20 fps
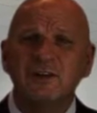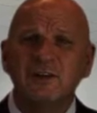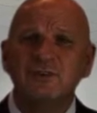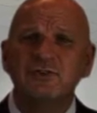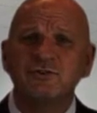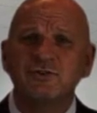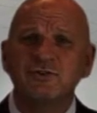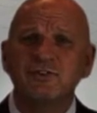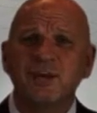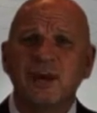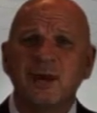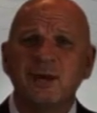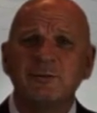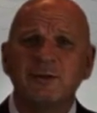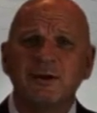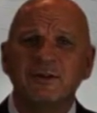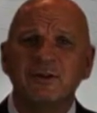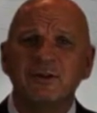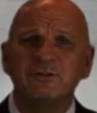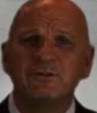extra time
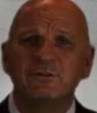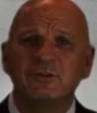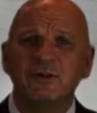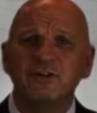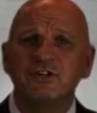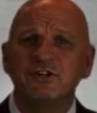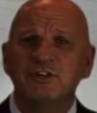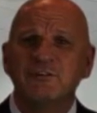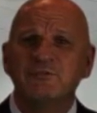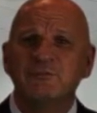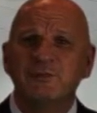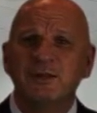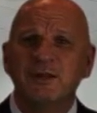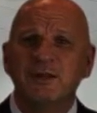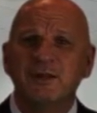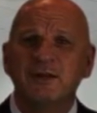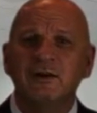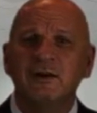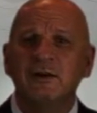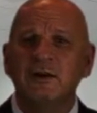on this pre-shift
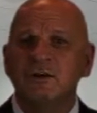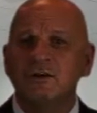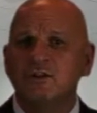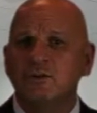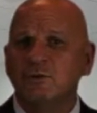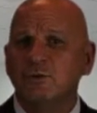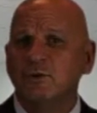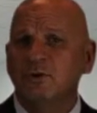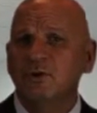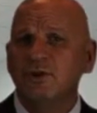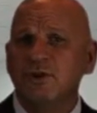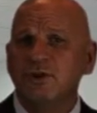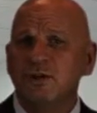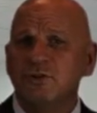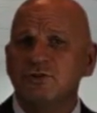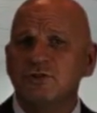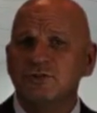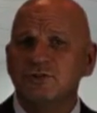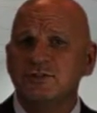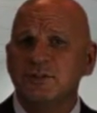meeting to really
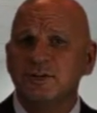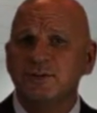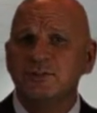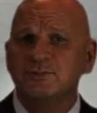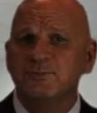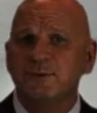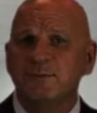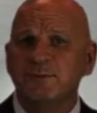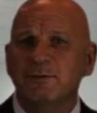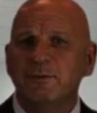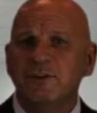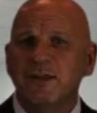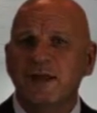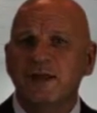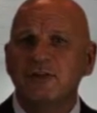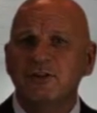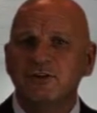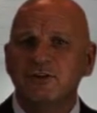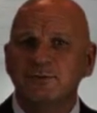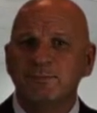get your salespeople
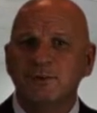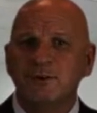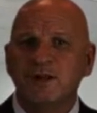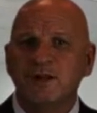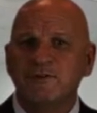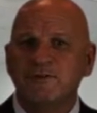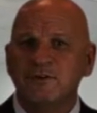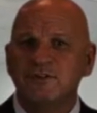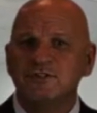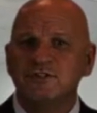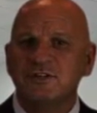knowledgeable on this